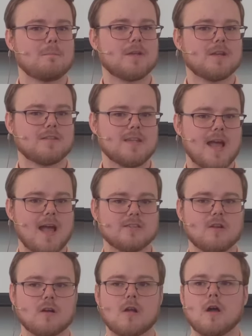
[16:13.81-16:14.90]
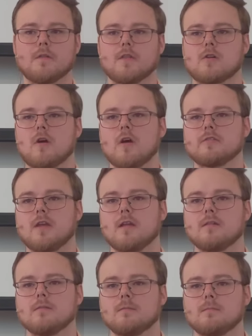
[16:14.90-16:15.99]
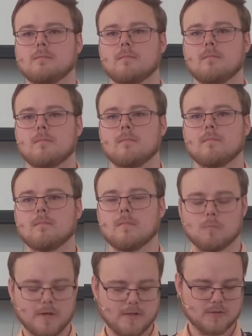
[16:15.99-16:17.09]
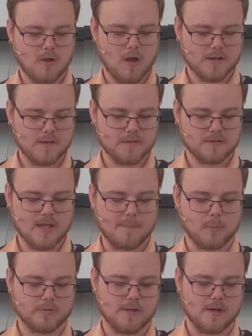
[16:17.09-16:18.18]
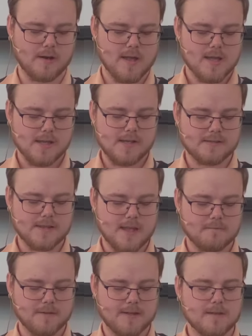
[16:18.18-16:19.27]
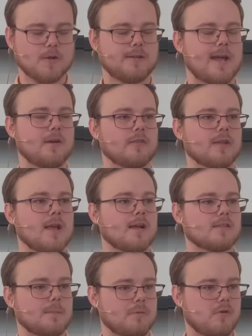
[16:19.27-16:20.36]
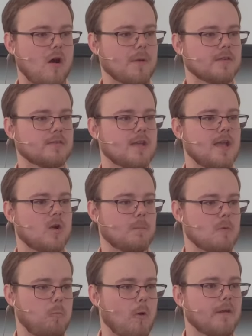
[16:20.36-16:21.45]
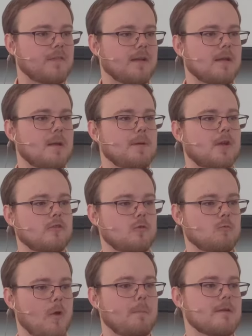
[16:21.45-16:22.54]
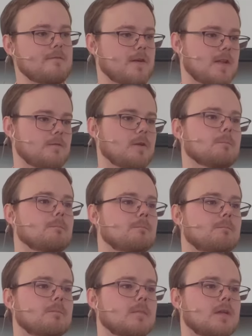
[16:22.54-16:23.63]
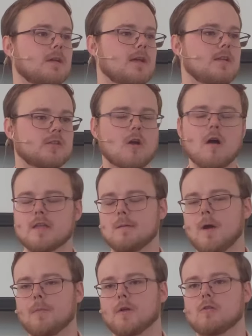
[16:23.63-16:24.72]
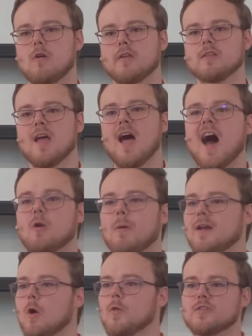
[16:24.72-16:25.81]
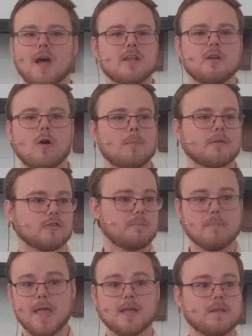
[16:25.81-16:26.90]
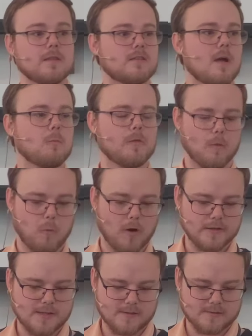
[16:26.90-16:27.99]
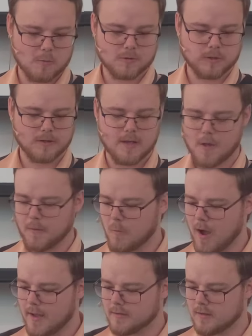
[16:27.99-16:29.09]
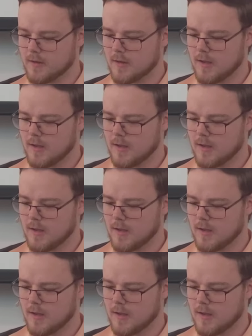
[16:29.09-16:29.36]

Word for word: Because he has not gone to the cross yet. When he's talking to the disciples here, he's saying, Forgive your debtors because I promise it'll be worth it because you will be forgiven. He's talking about the cross. How do I know this? How do you know I'm not just making this up when the word says so clearly otherwise?